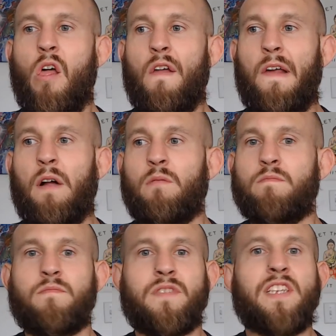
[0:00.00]
you know,
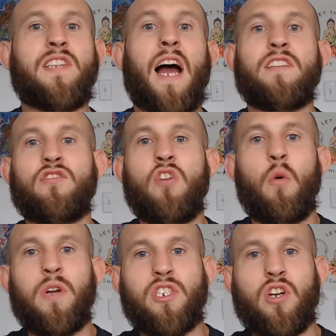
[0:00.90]
these guys
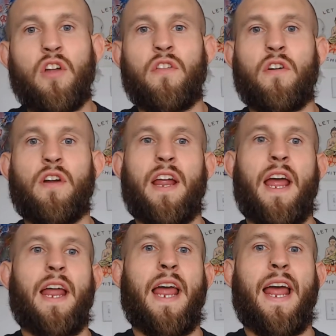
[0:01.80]
know each other
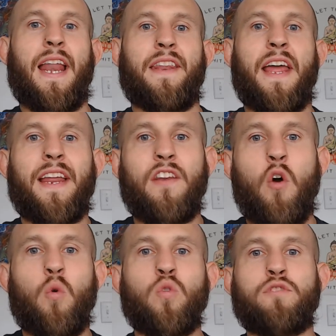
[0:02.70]
and they
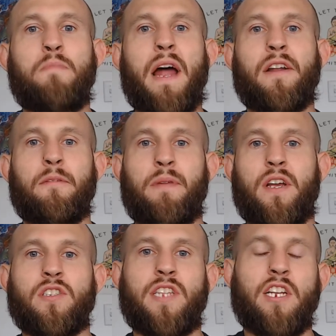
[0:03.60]
know who's better
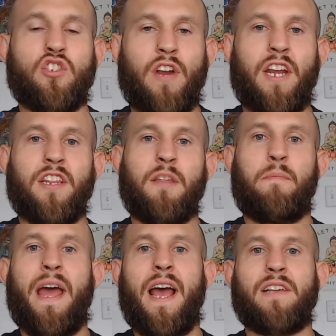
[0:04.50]
because they trained in the
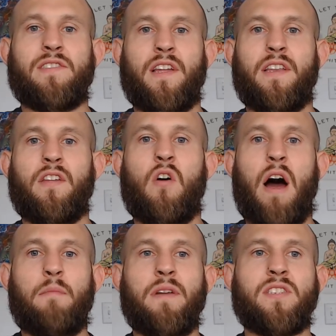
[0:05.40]
past. And, you know,
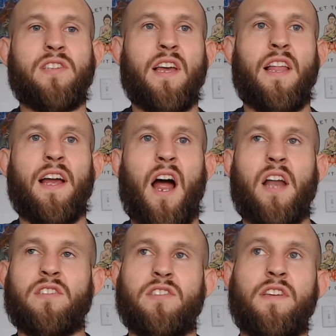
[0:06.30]
I'm gonna say, like,
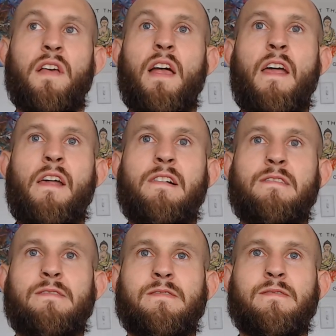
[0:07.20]
honestly,
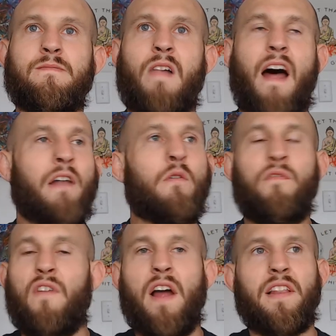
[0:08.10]
I don't
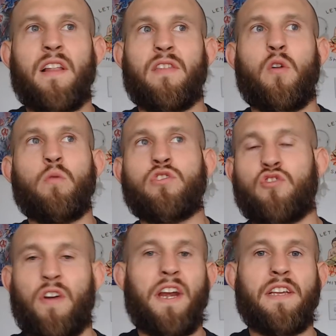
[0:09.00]
find those
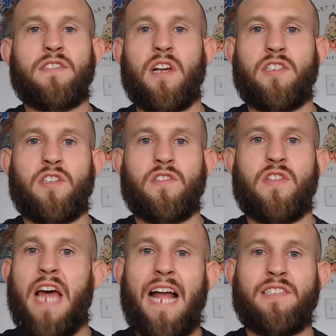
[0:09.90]
training sessions
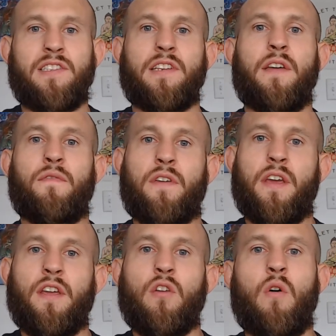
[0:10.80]
that
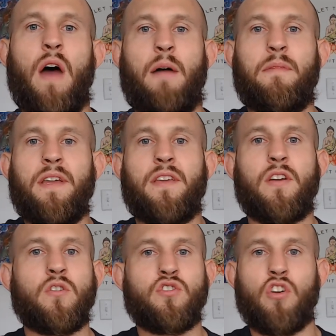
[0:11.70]
significant. You know, how many
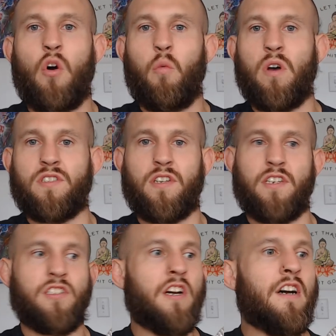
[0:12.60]
years ago was
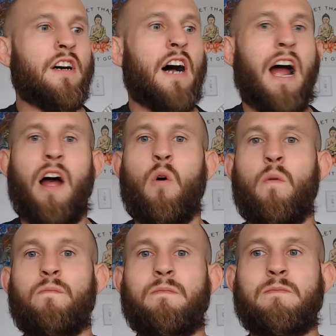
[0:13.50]
this? How